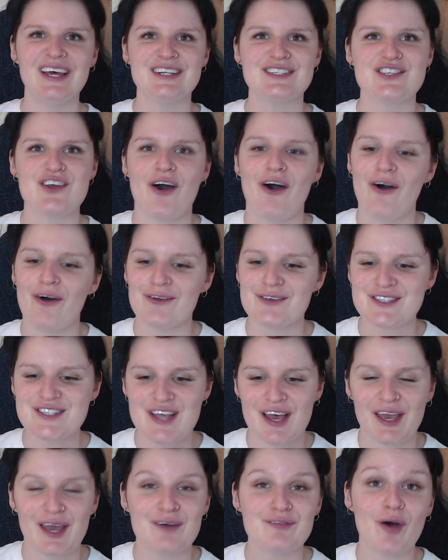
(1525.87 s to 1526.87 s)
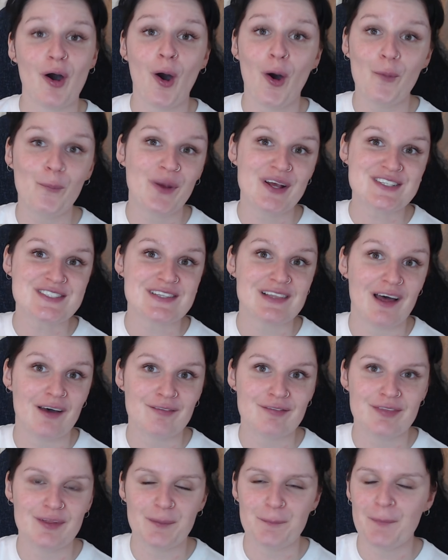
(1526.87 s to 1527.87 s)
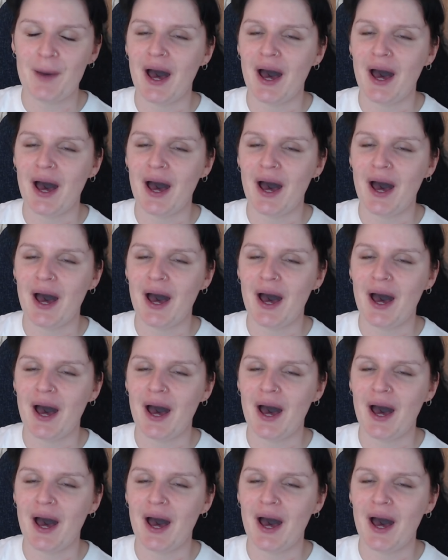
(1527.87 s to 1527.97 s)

Dolls, I have always loved them.